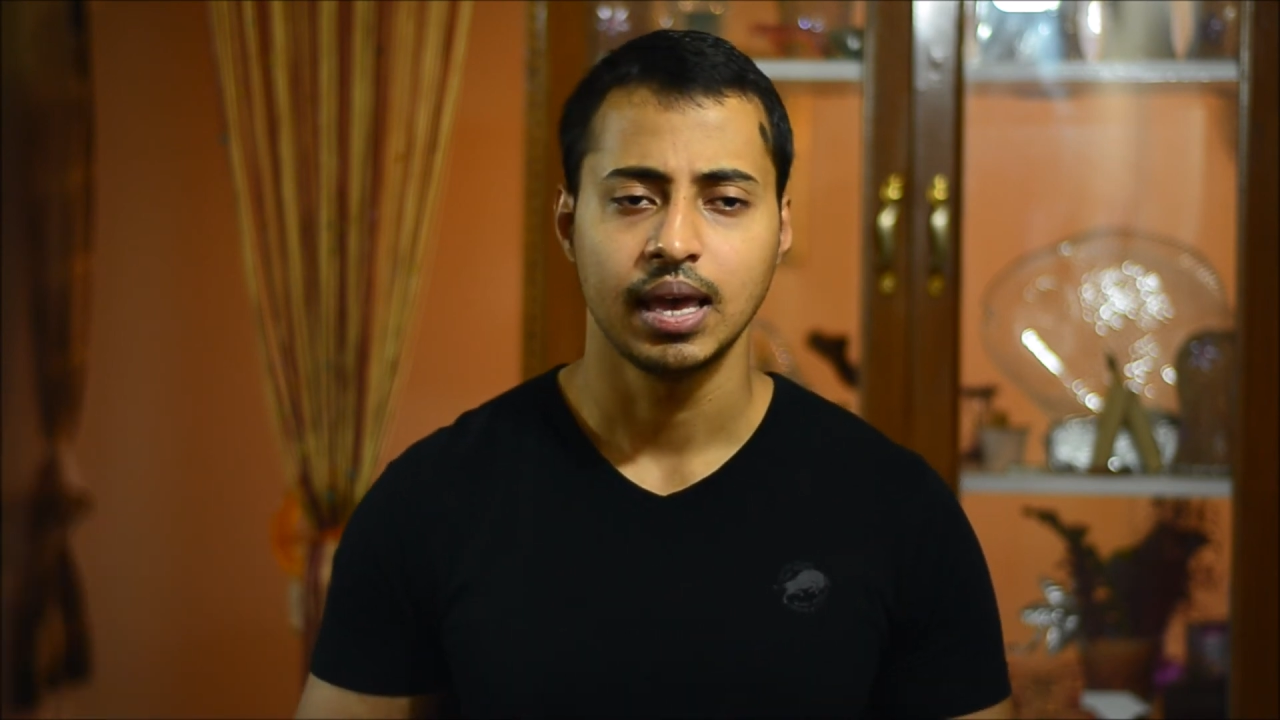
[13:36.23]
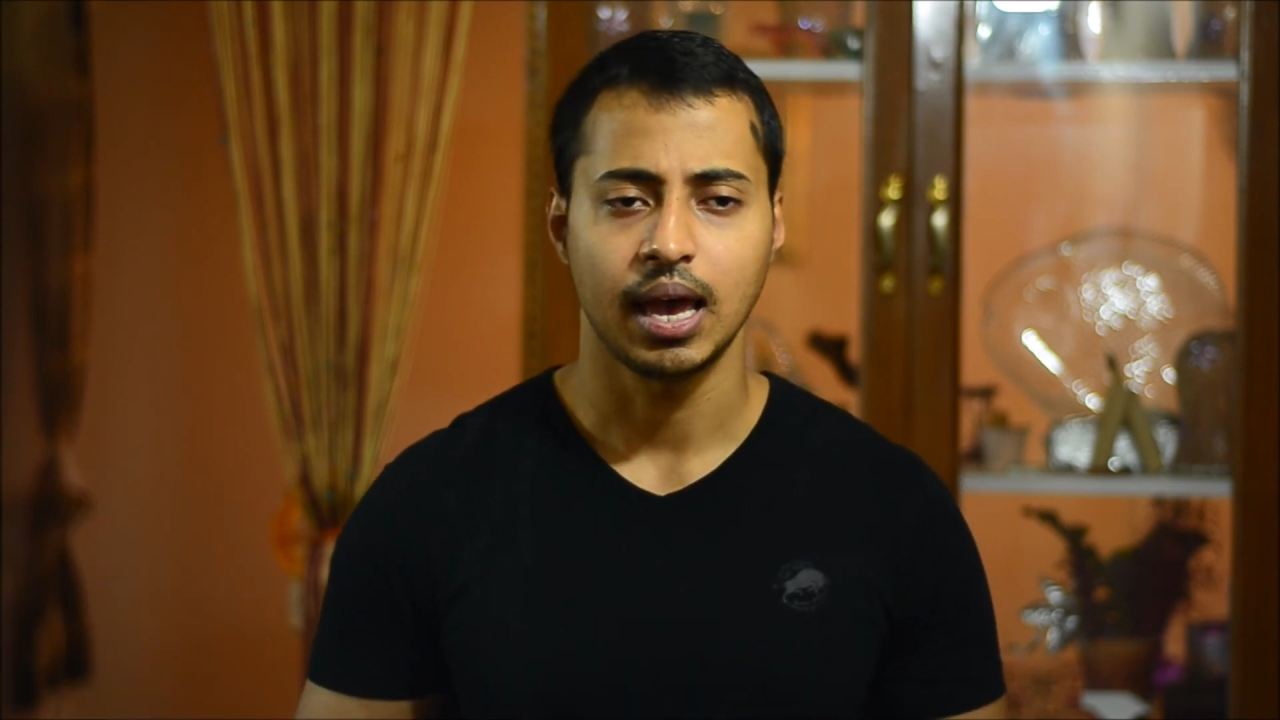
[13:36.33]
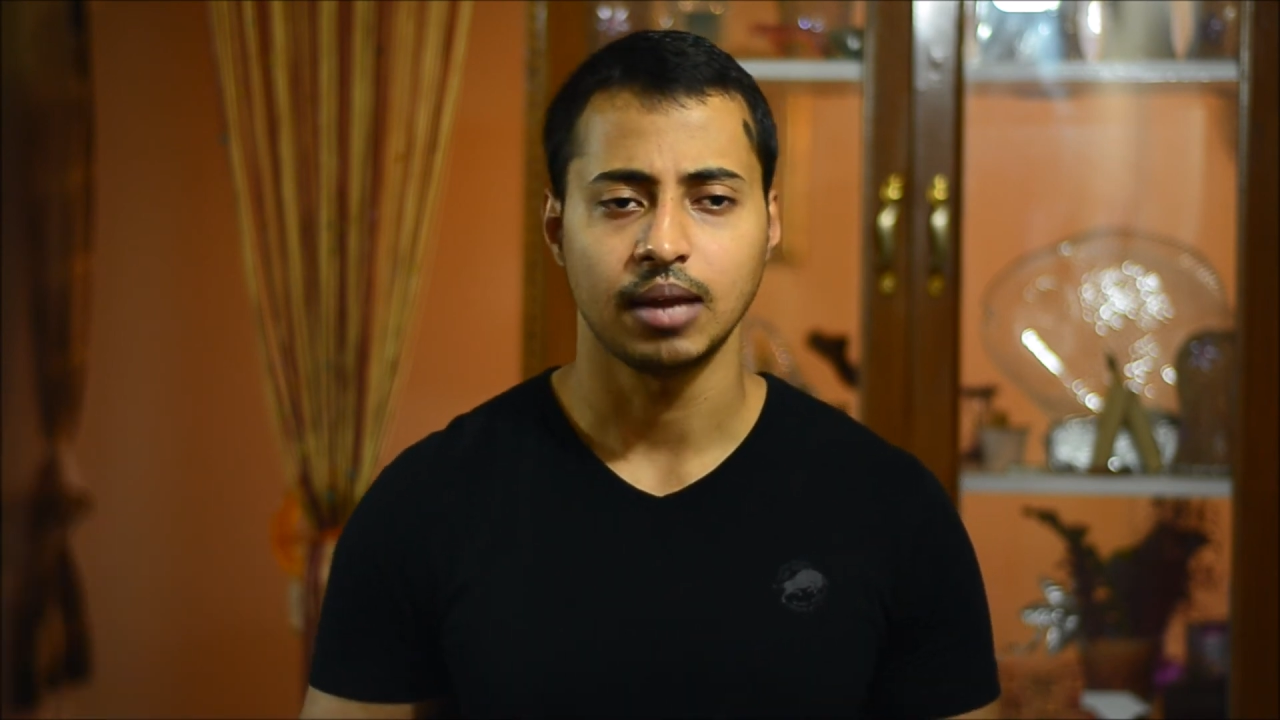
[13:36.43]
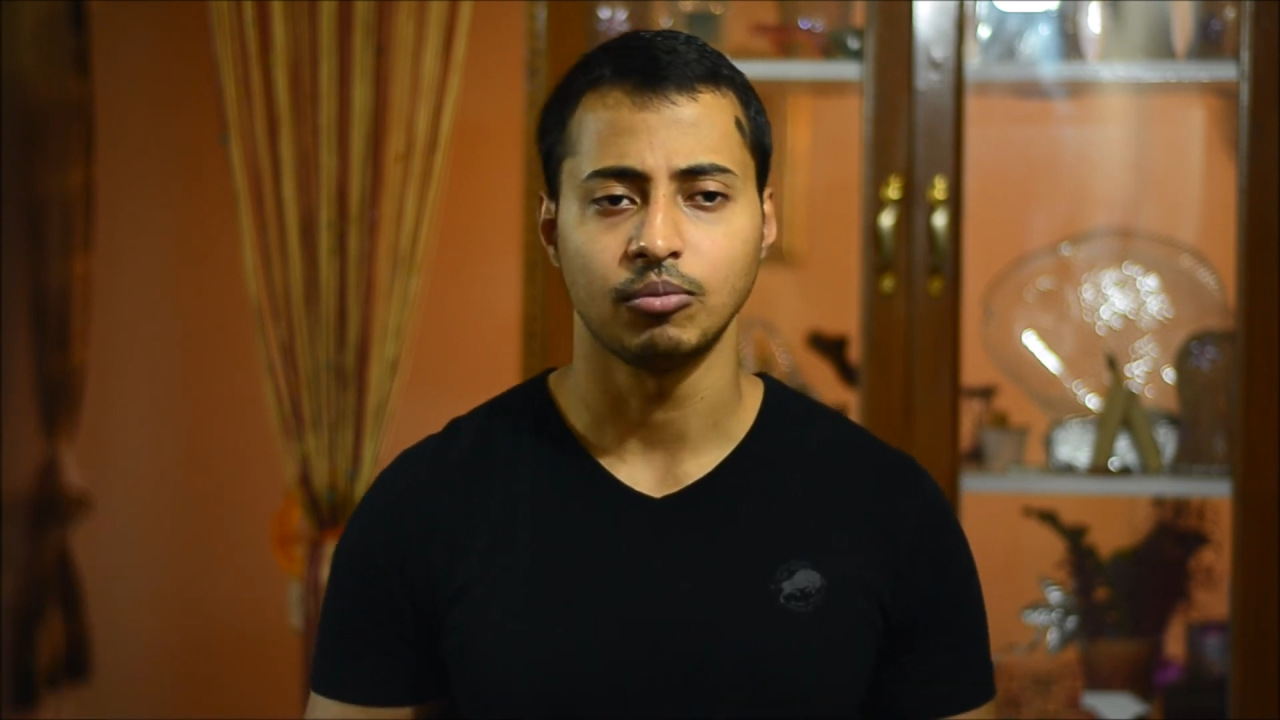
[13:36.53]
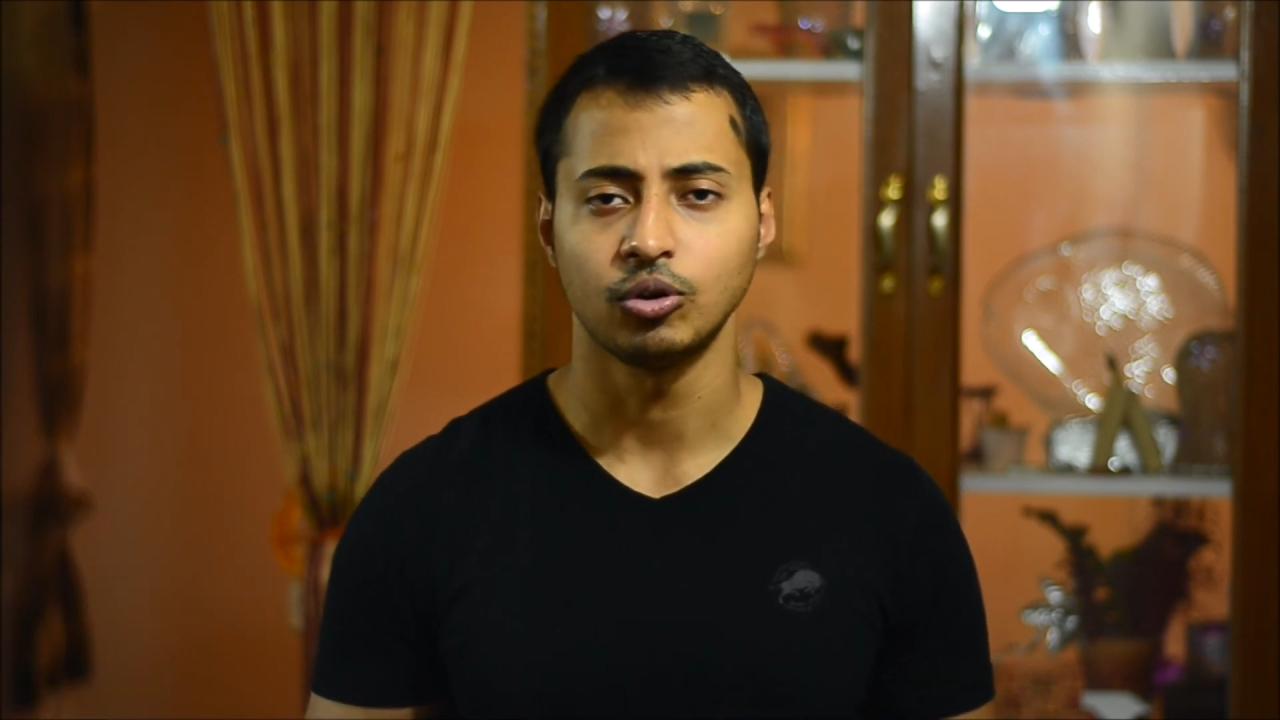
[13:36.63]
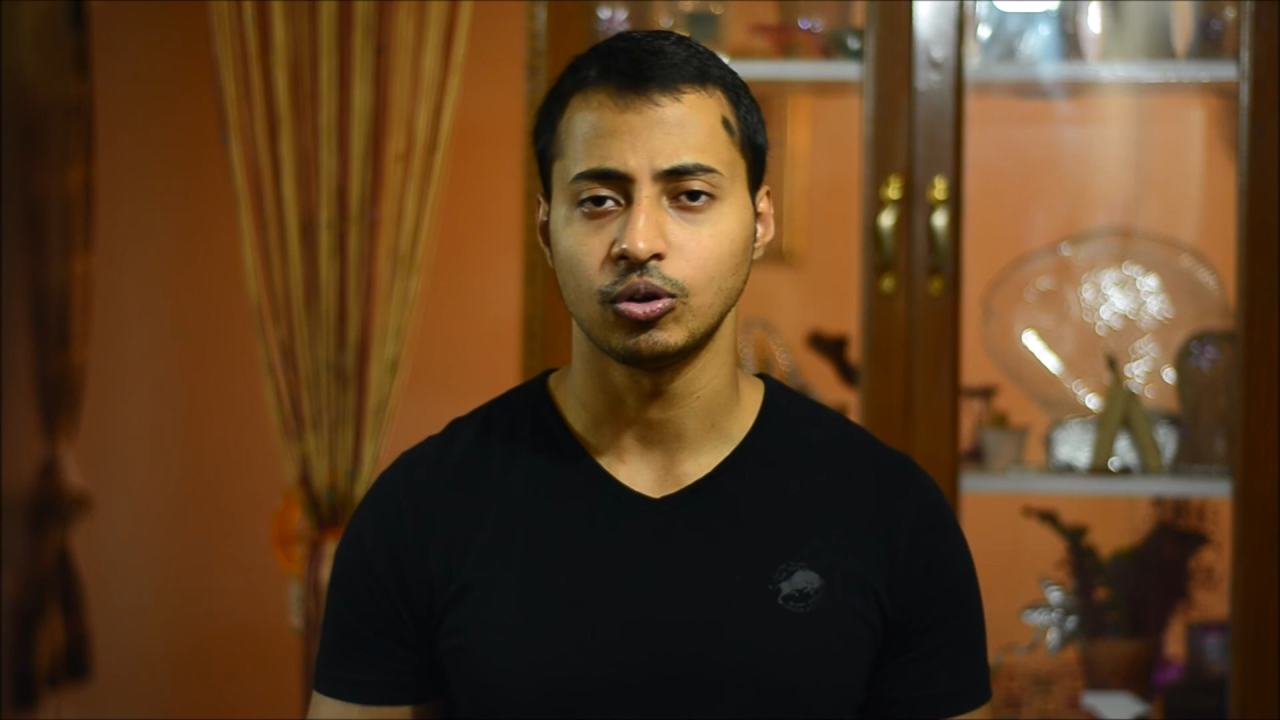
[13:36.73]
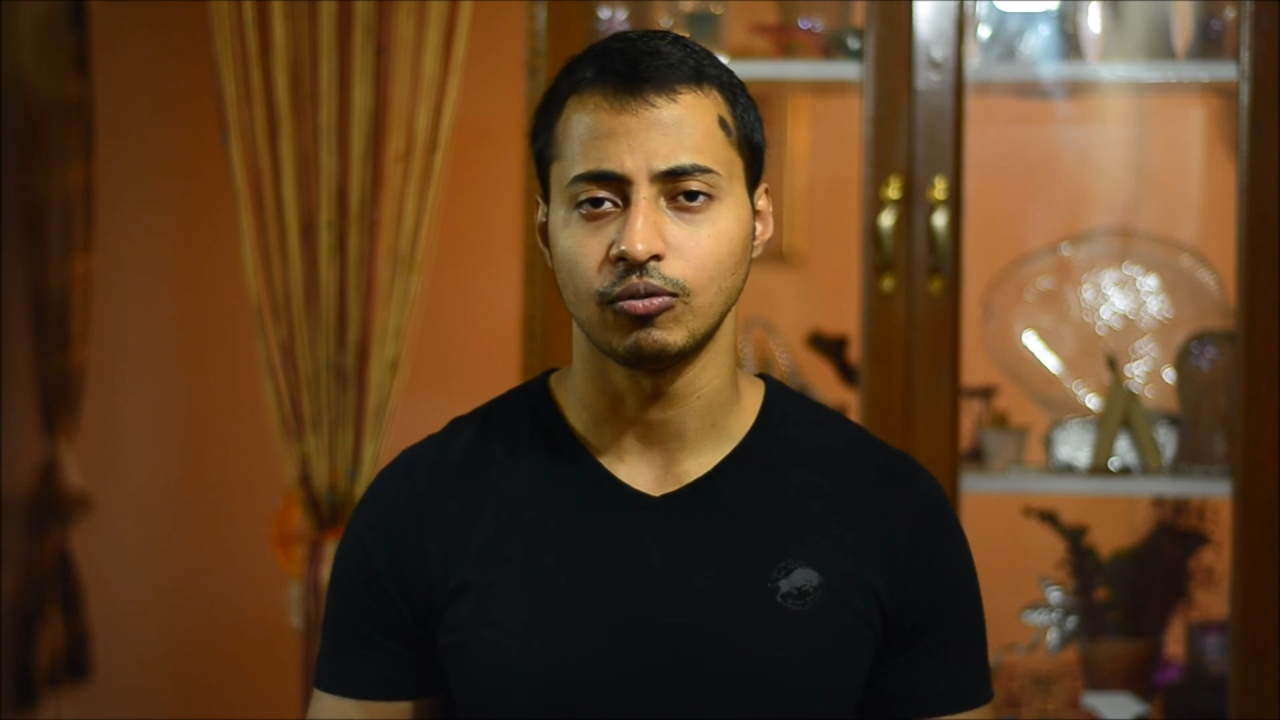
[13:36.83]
and motor